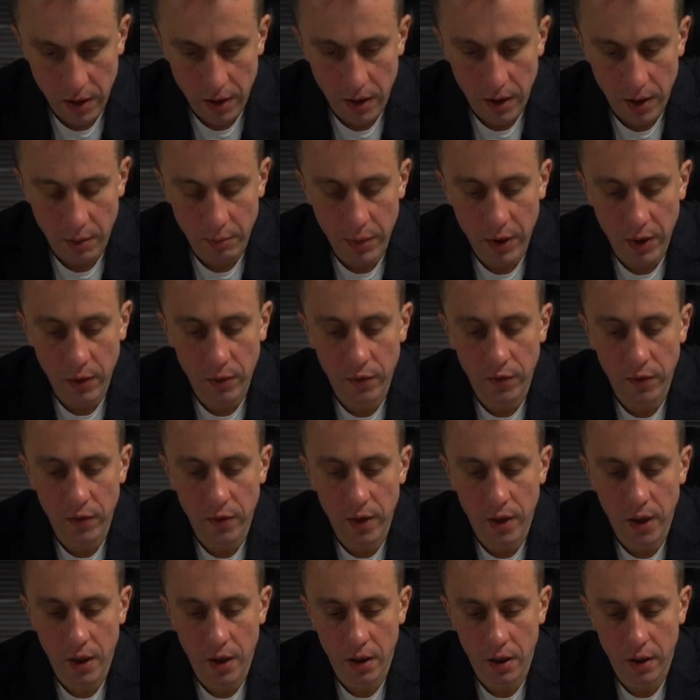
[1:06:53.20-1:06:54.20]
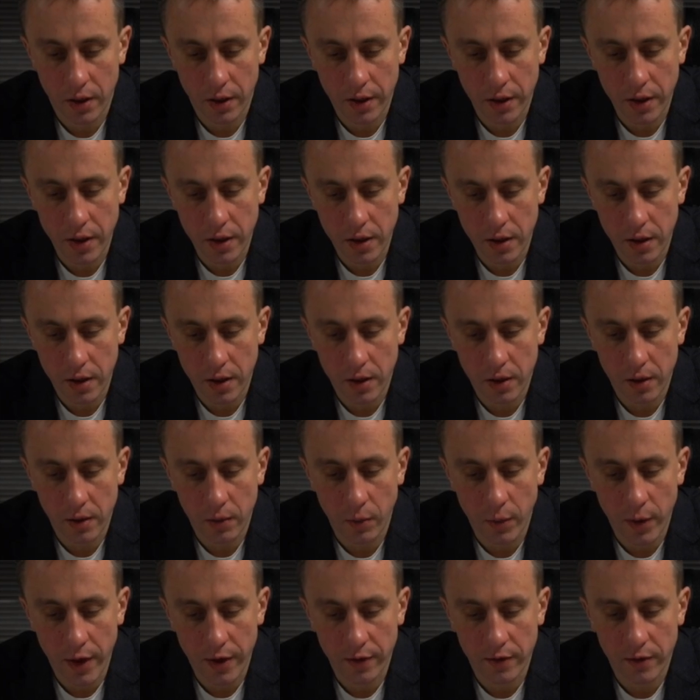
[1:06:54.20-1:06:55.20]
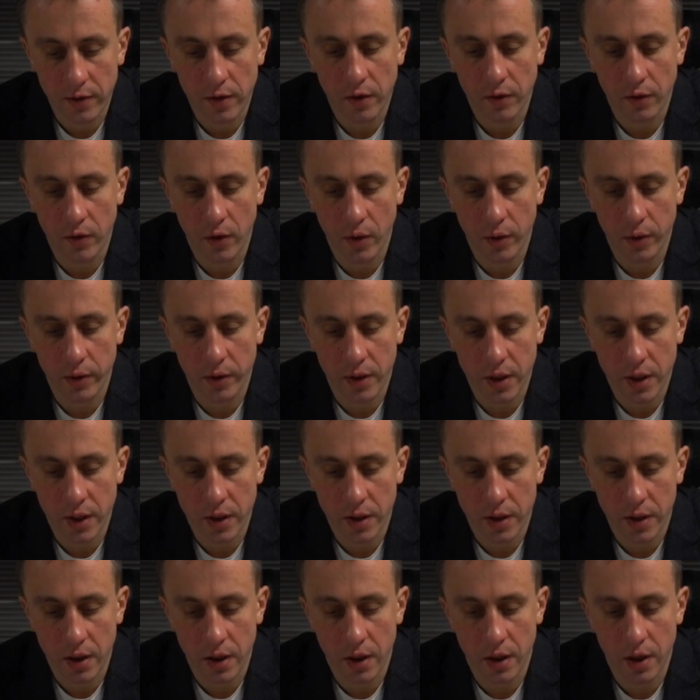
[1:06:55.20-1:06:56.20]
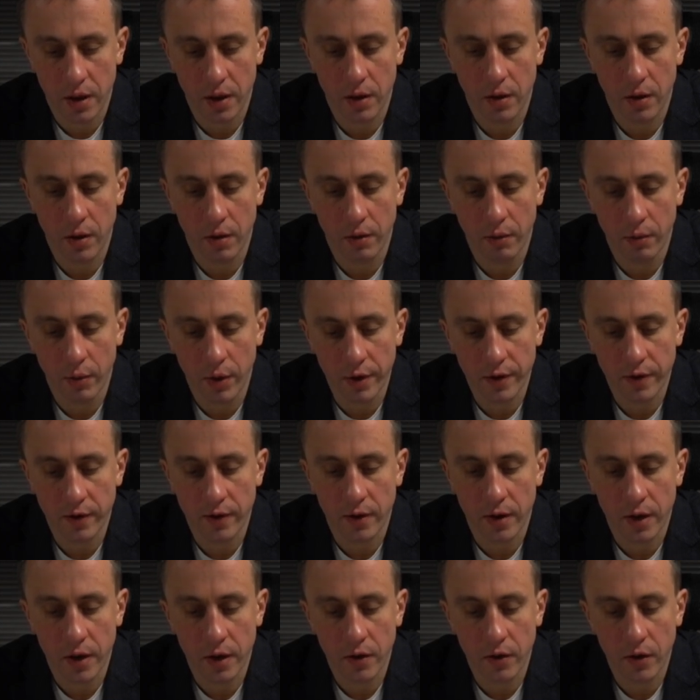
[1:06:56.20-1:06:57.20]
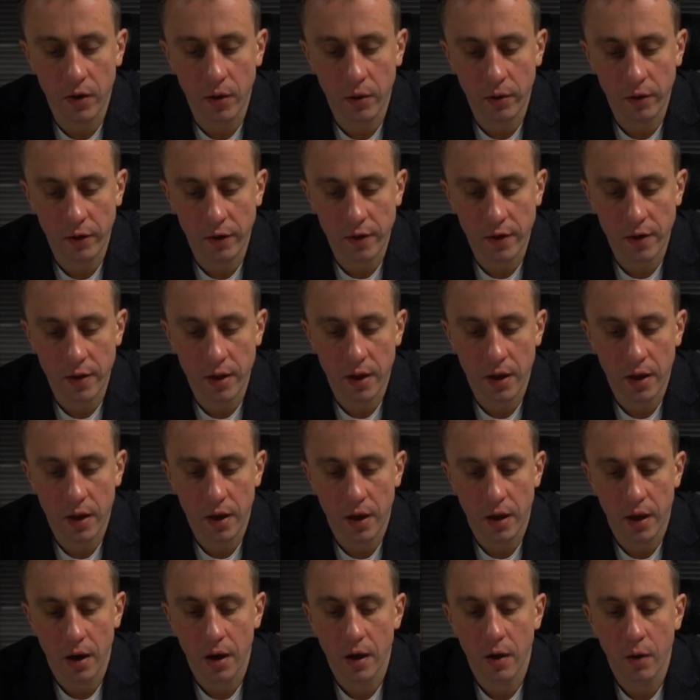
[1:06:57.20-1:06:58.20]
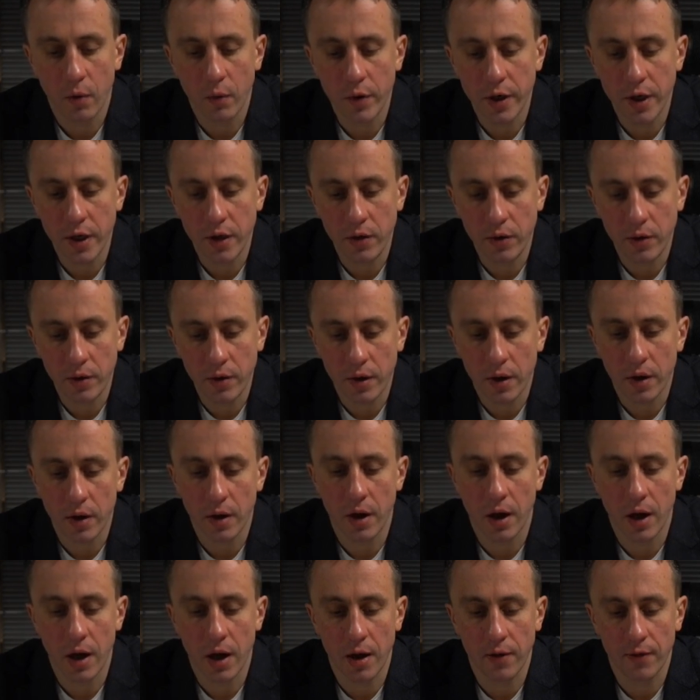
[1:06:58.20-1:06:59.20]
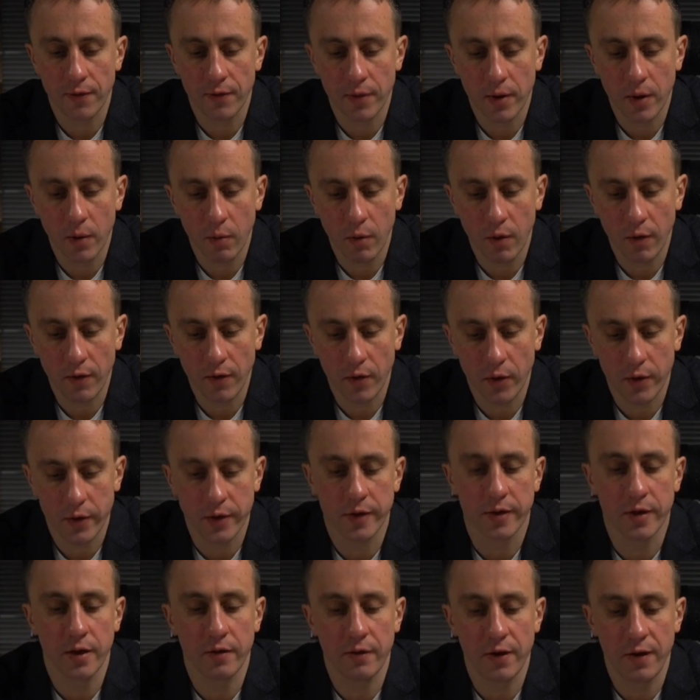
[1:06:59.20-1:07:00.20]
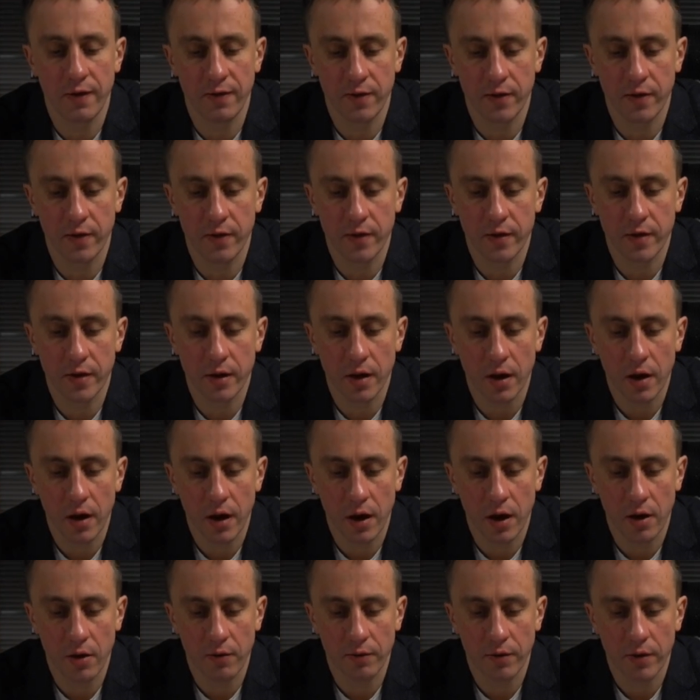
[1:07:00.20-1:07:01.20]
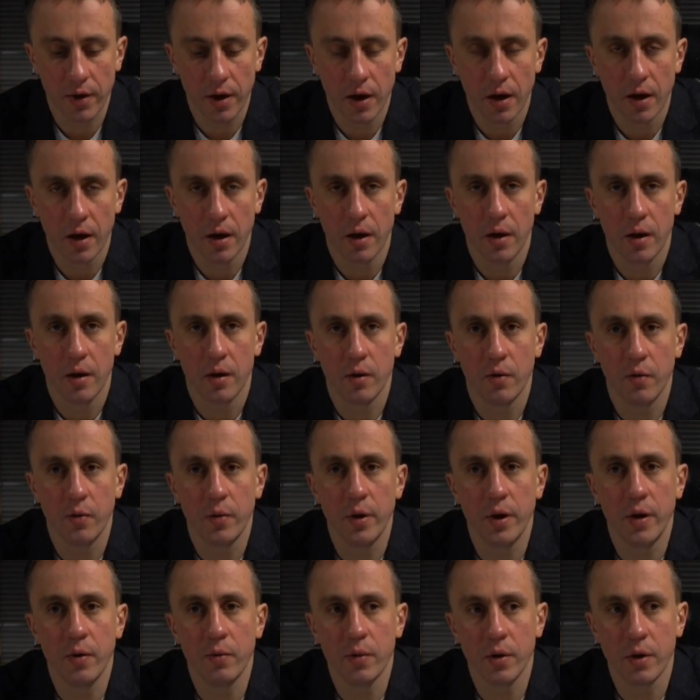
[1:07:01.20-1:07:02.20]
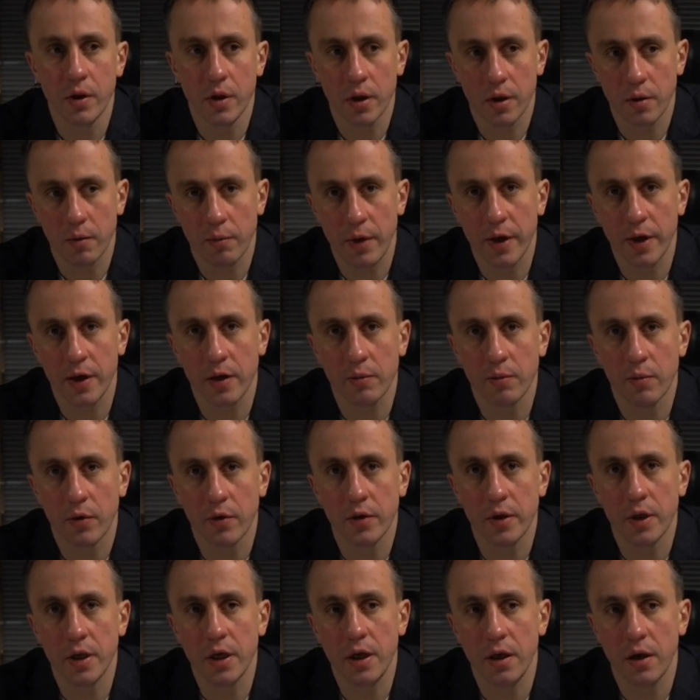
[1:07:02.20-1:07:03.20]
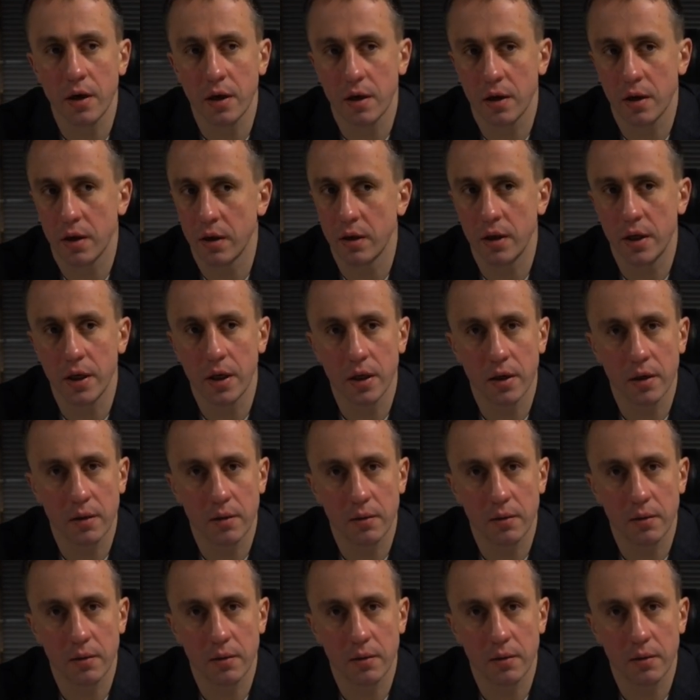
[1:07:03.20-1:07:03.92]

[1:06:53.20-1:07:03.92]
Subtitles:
about the West tokens. What tokens we have, what tokens investors have, we will make it more clear, like